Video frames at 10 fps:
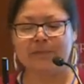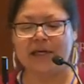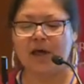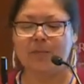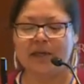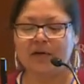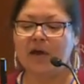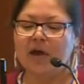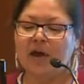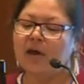becoming
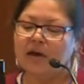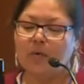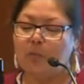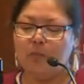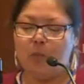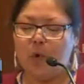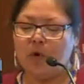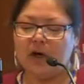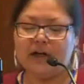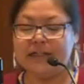
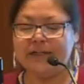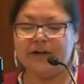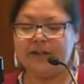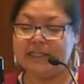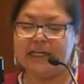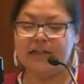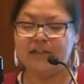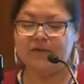more clearly into